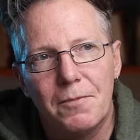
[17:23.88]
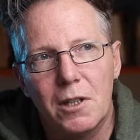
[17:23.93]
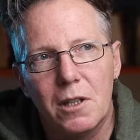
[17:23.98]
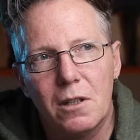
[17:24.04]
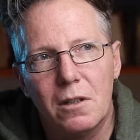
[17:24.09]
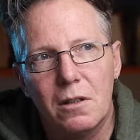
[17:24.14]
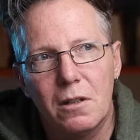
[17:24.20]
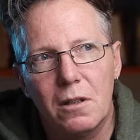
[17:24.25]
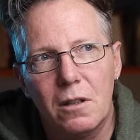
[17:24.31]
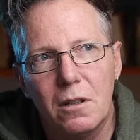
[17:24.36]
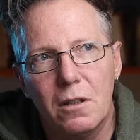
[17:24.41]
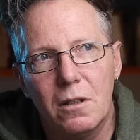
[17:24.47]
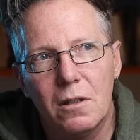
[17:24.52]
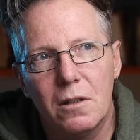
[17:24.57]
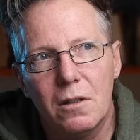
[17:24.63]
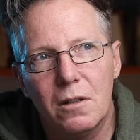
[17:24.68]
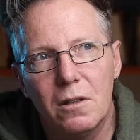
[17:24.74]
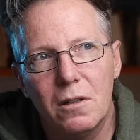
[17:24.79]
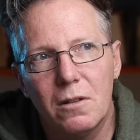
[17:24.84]
That
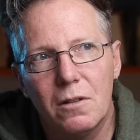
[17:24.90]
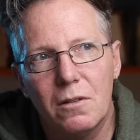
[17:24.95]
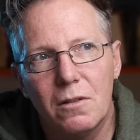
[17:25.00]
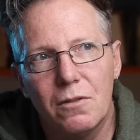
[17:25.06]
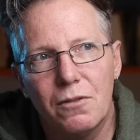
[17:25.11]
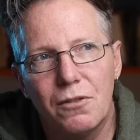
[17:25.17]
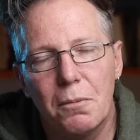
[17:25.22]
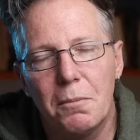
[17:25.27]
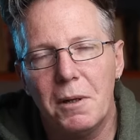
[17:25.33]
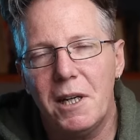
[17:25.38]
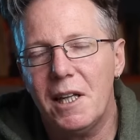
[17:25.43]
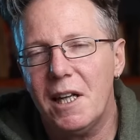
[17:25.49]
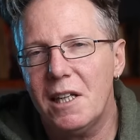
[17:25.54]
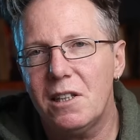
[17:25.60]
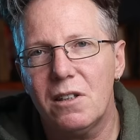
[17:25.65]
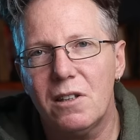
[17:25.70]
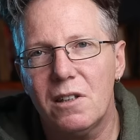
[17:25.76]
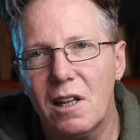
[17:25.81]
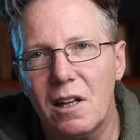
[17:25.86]
for me, they
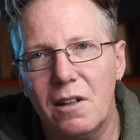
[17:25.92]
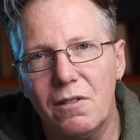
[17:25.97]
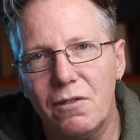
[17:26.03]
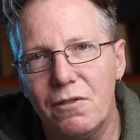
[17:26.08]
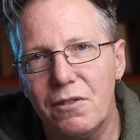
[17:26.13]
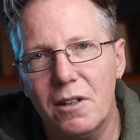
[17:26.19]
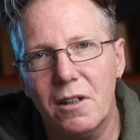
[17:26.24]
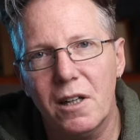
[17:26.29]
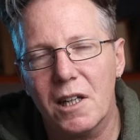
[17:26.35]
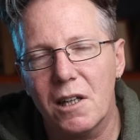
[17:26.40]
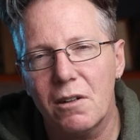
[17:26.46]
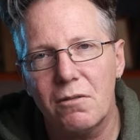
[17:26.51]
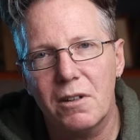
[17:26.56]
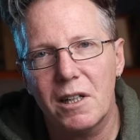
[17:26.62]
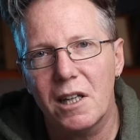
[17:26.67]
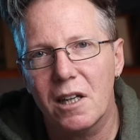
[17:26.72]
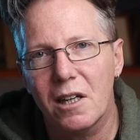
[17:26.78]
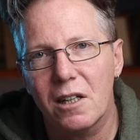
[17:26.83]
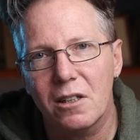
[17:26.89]
just they feel like a
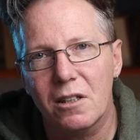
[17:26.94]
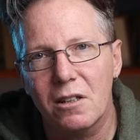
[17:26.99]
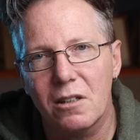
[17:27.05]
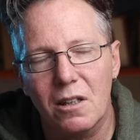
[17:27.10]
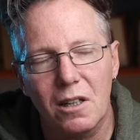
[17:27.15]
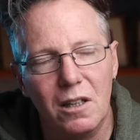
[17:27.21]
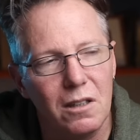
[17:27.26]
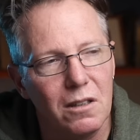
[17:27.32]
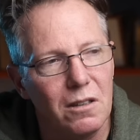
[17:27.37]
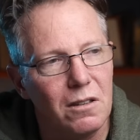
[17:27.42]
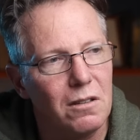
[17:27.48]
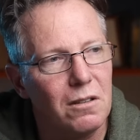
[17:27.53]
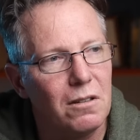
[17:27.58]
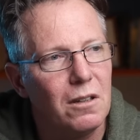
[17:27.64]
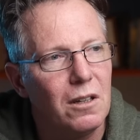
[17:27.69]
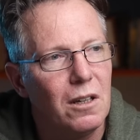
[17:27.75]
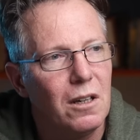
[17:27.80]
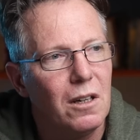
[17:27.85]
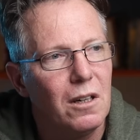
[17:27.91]
rehash,
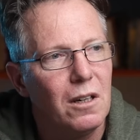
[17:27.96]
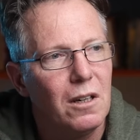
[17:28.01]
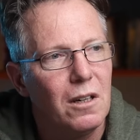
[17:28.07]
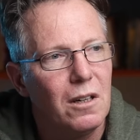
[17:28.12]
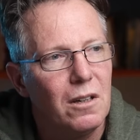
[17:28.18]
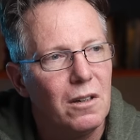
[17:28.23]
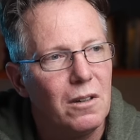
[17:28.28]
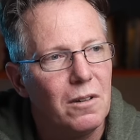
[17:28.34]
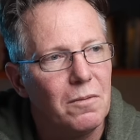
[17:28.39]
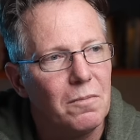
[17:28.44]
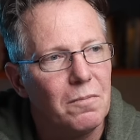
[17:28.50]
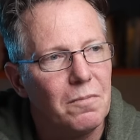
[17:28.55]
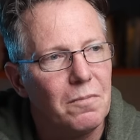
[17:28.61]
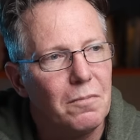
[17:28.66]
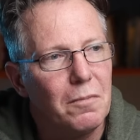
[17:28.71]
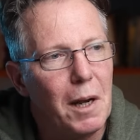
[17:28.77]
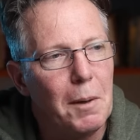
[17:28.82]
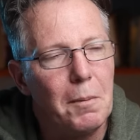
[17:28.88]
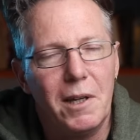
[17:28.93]
and
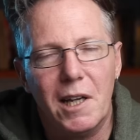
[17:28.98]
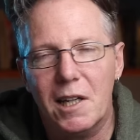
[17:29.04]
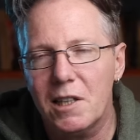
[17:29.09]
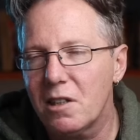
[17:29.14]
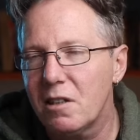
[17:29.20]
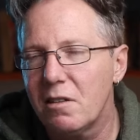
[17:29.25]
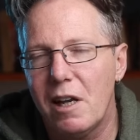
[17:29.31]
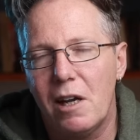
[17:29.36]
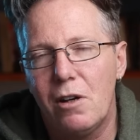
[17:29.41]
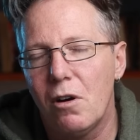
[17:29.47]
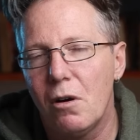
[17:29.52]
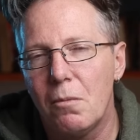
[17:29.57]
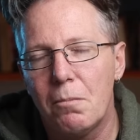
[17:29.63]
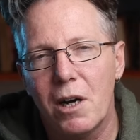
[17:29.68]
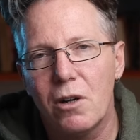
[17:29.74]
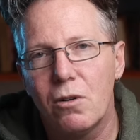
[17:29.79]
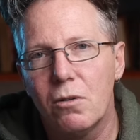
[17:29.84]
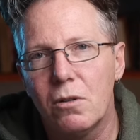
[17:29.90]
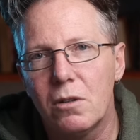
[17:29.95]
maybe that's they're not
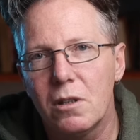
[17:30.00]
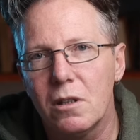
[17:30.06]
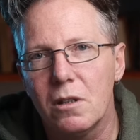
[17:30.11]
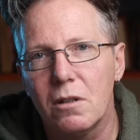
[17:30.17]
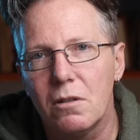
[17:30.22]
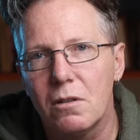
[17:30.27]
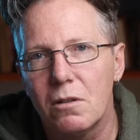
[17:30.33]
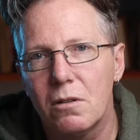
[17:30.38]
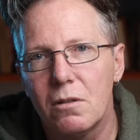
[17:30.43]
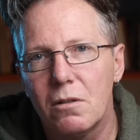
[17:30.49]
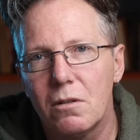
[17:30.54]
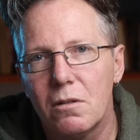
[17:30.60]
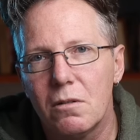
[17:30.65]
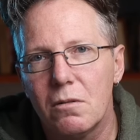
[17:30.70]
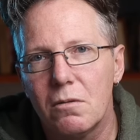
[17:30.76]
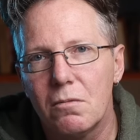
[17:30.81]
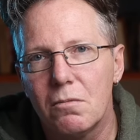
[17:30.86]
my audience.